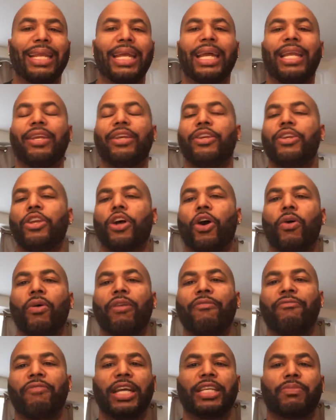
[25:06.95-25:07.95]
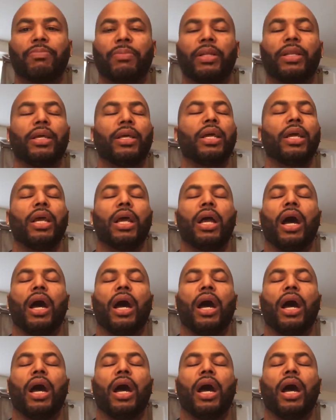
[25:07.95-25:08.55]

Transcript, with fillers: did no investment.